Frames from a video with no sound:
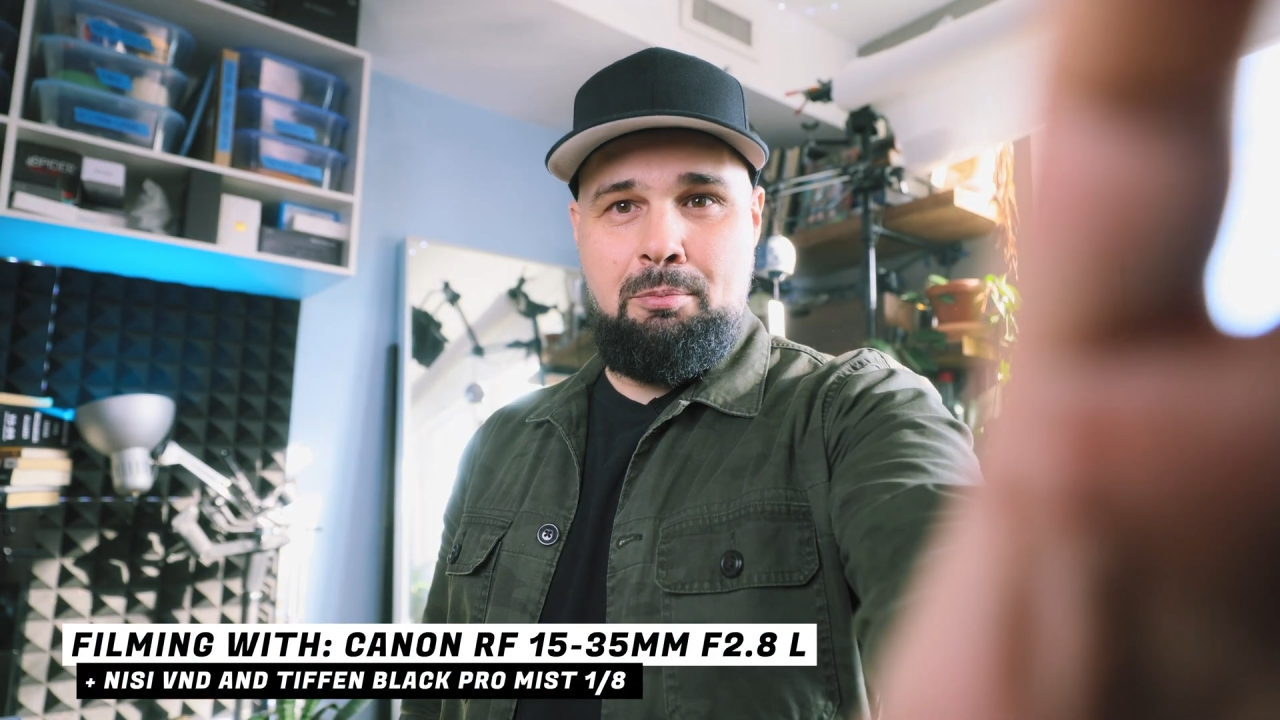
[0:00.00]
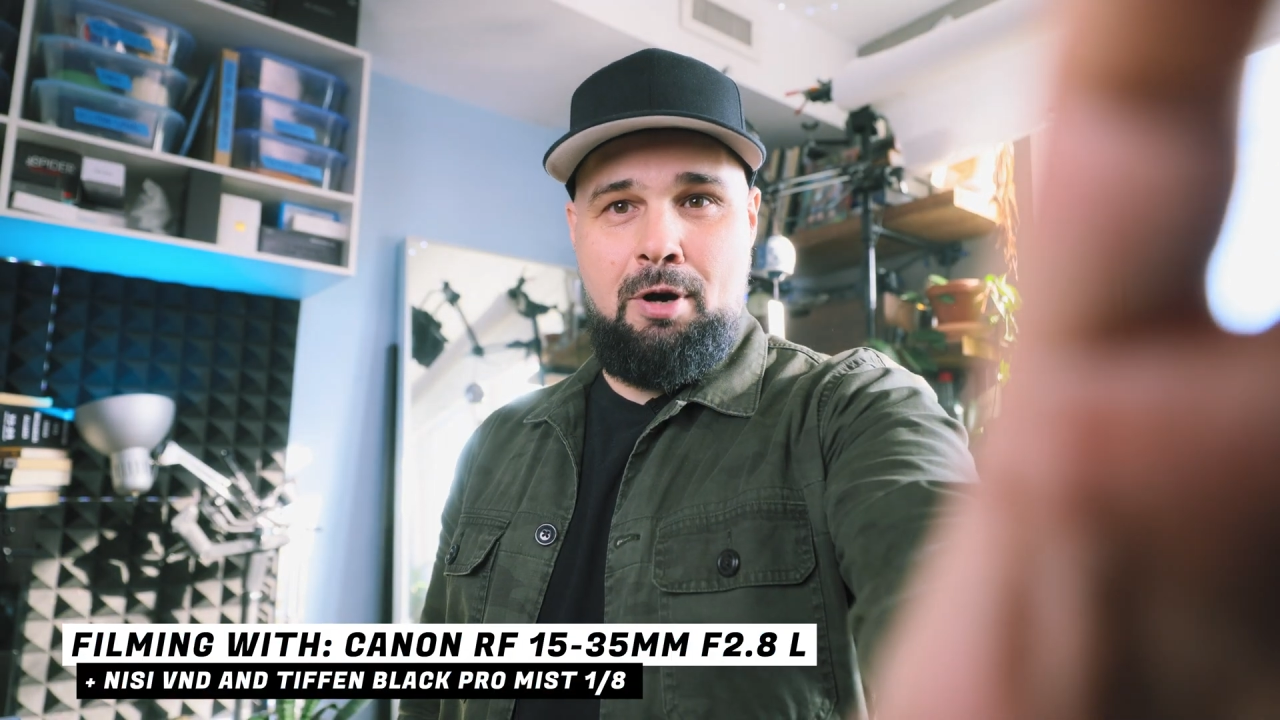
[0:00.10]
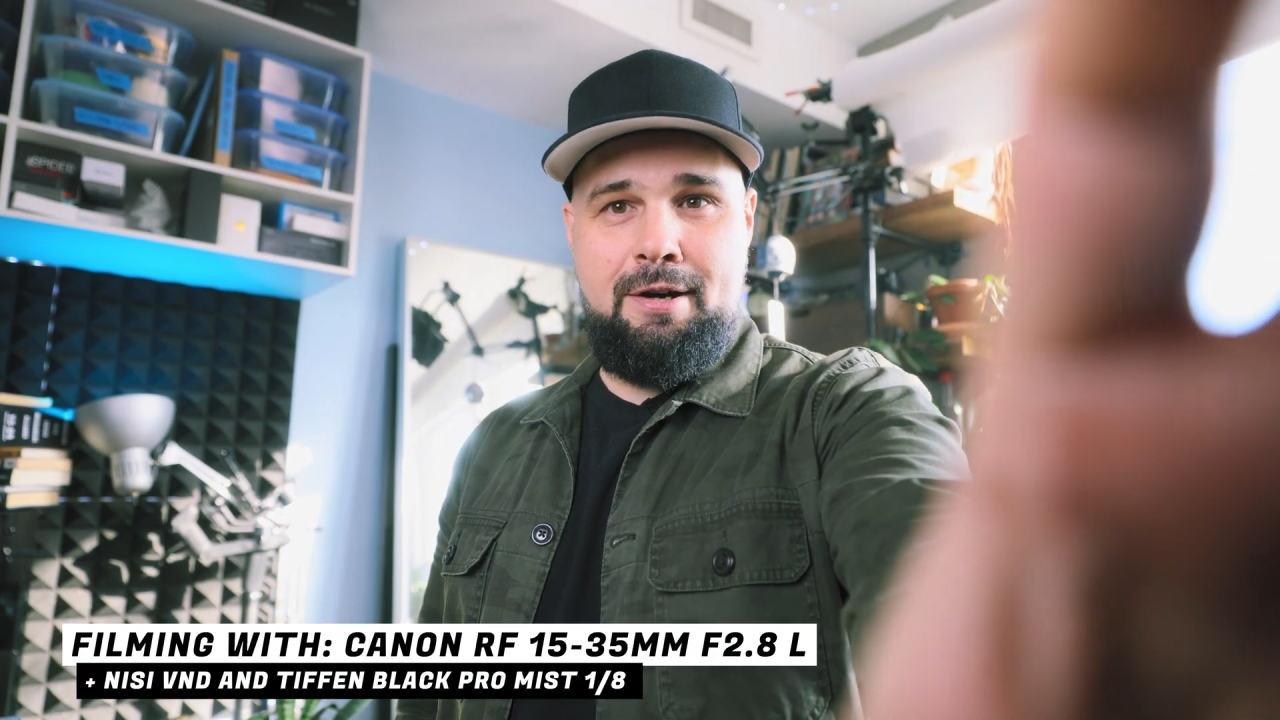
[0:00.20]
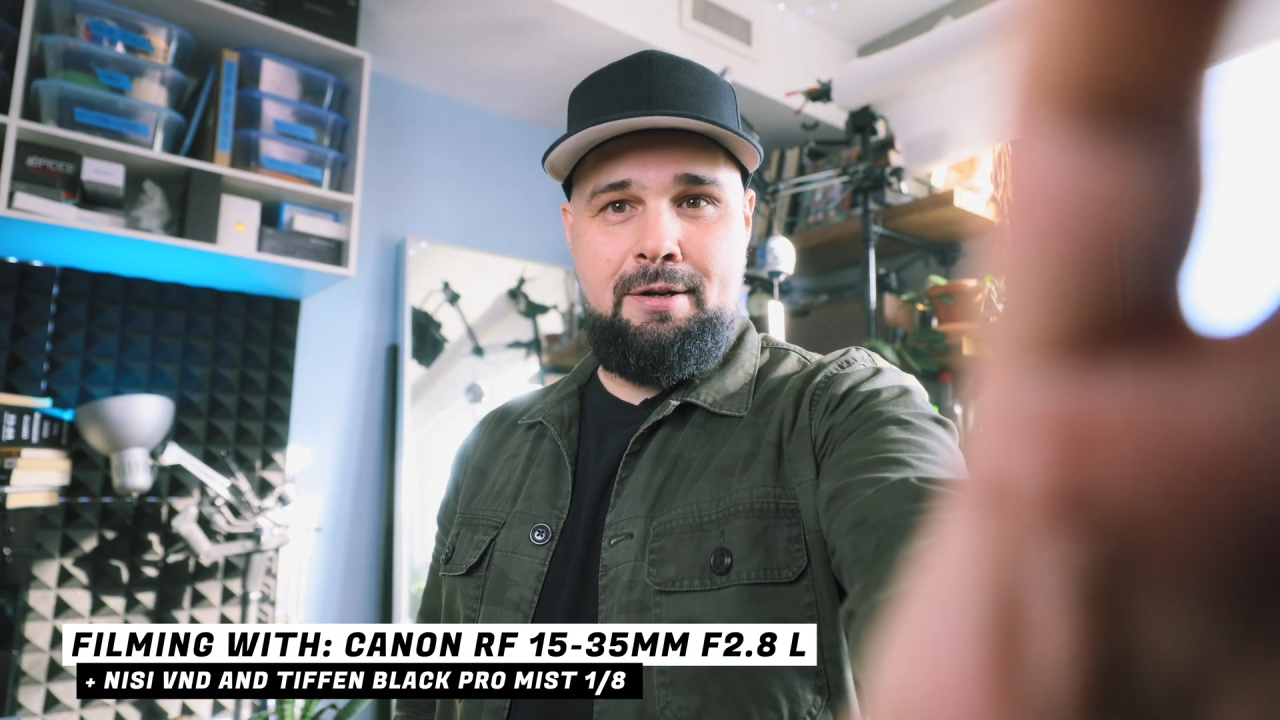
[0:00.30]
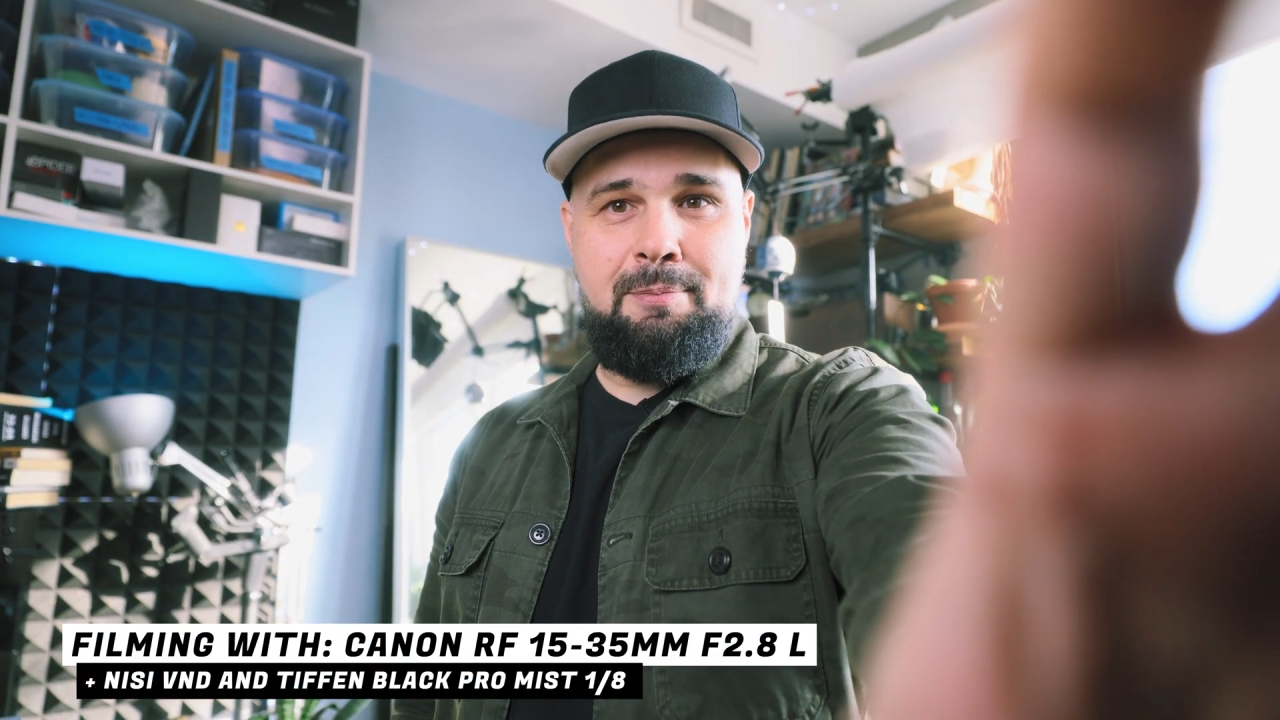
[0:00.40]

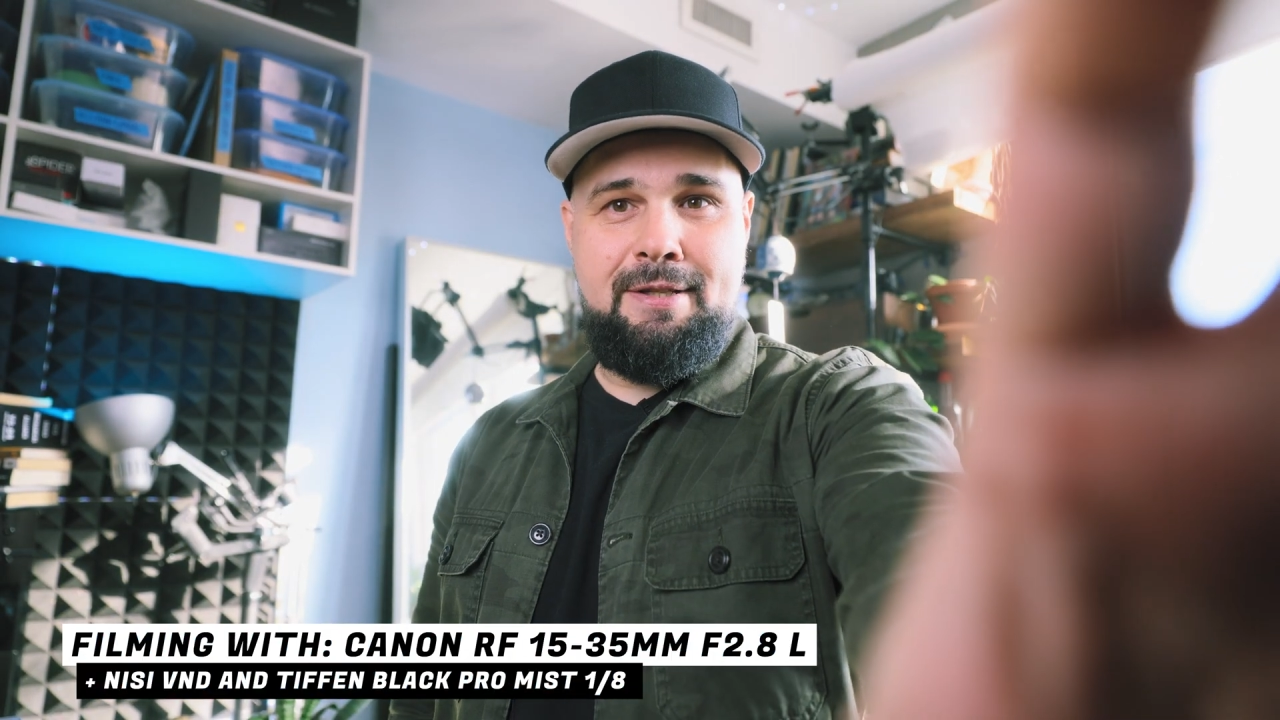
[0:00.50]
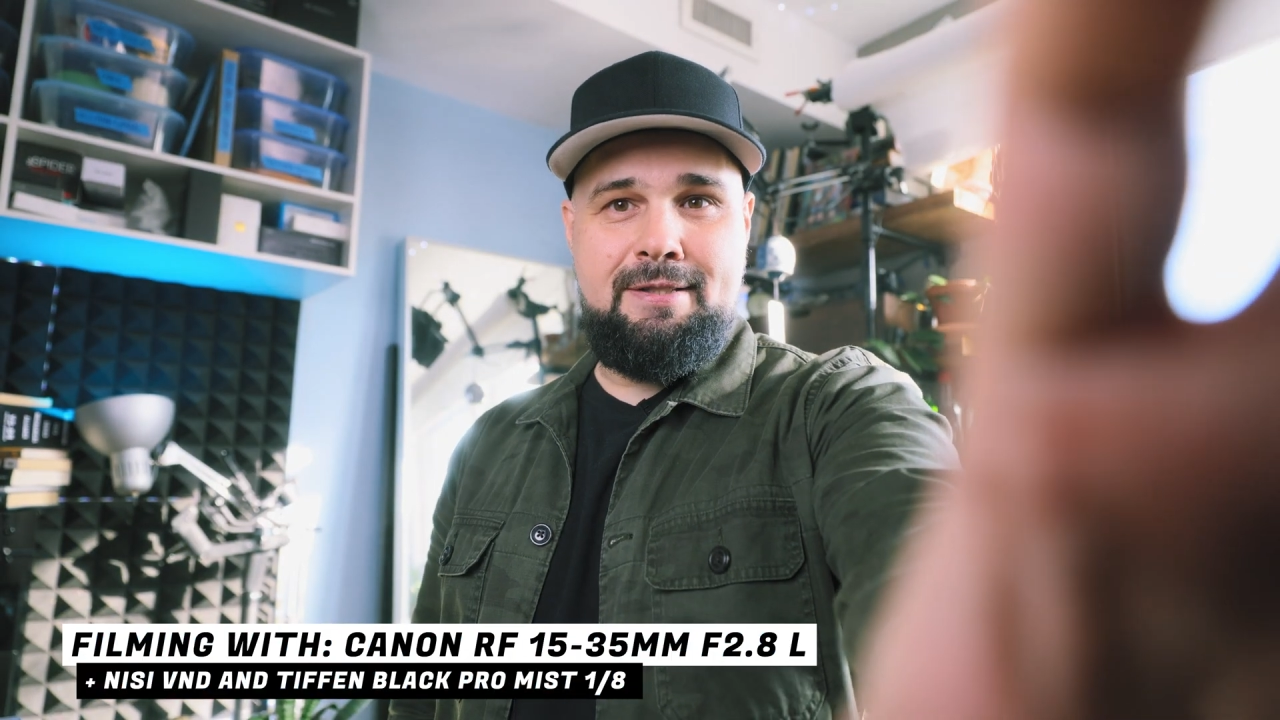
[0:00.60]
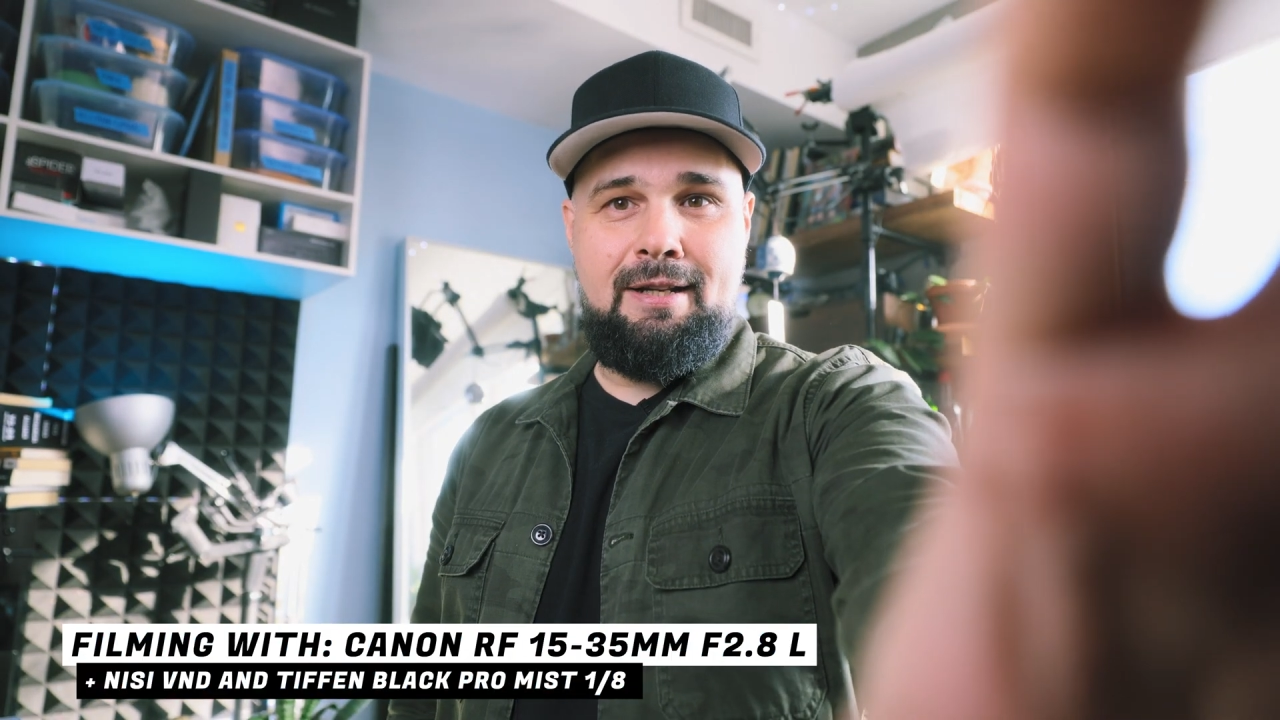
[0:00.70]
modern piece